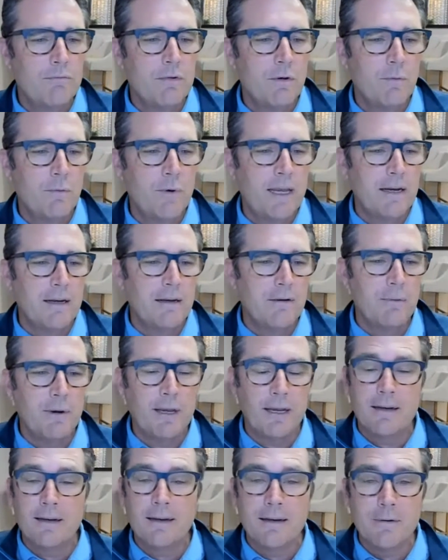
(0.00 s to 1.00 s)
we
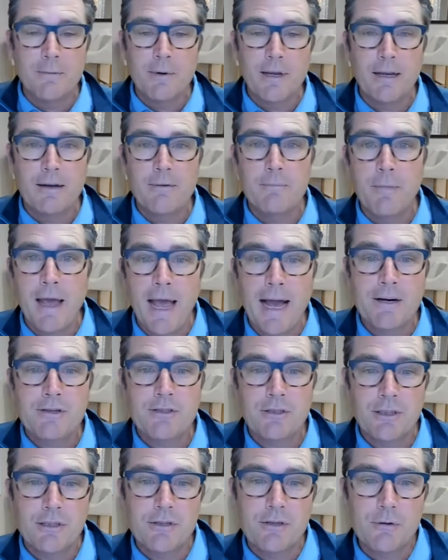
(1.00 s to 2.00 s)
can
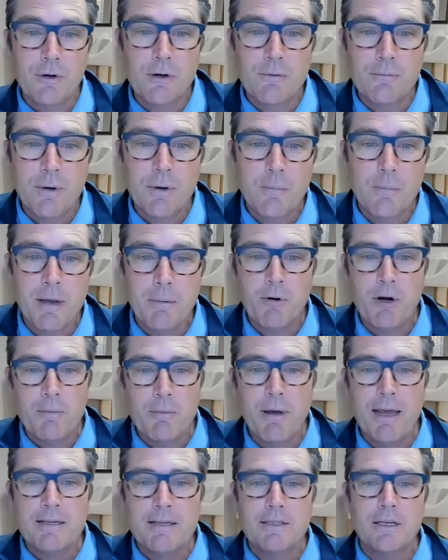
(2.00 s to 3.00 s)
actually do a
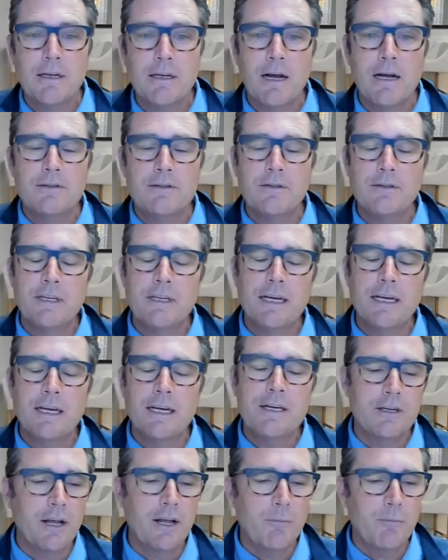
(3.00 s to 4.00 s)
pretty basic
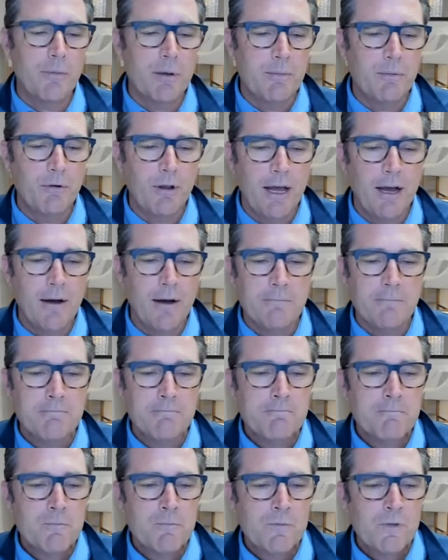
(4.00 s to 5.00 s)
consultation and help people
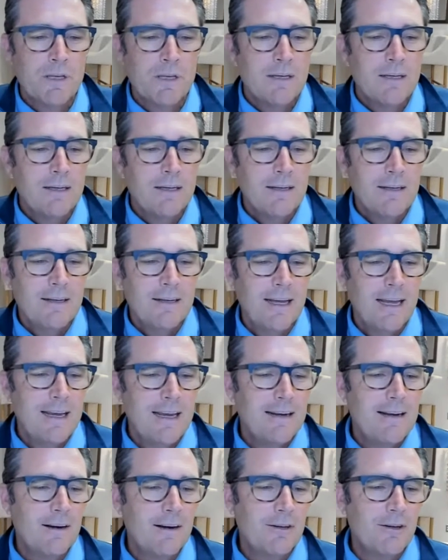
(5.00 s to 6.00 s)
out.
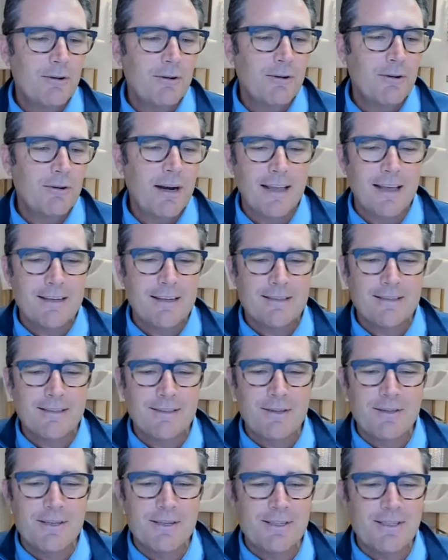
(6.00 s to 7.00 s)
Hey, Dr. Grant, thanks.
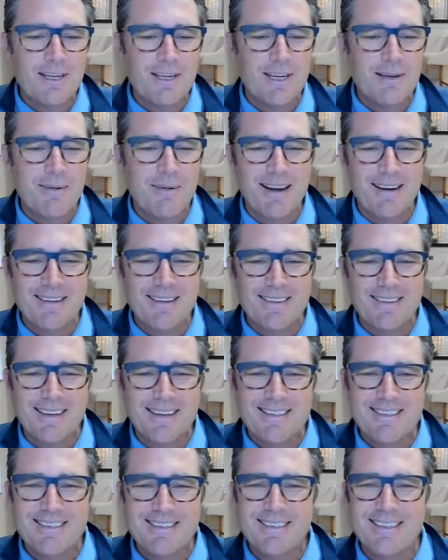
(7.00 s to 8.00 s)
Good to see you, man.
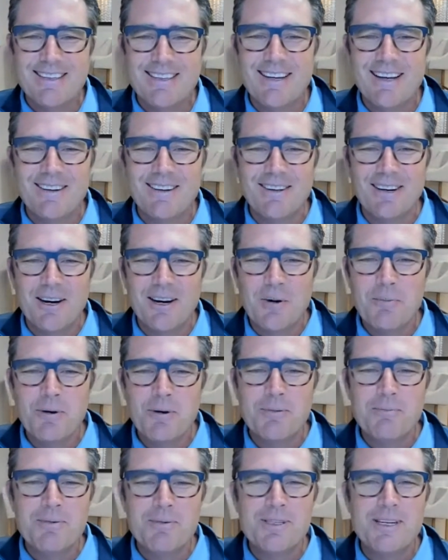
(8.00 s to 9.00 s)
Nice to see you down there. I hope
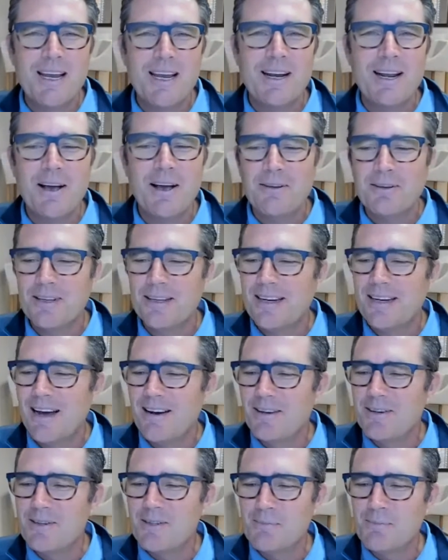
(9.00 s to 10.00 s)
you're staying healthy
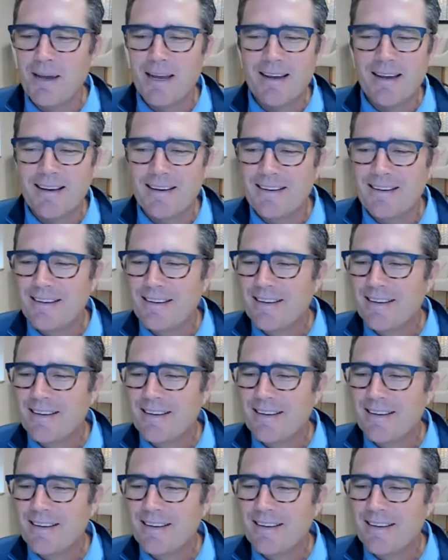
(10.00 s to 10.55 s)
down in Jamaica.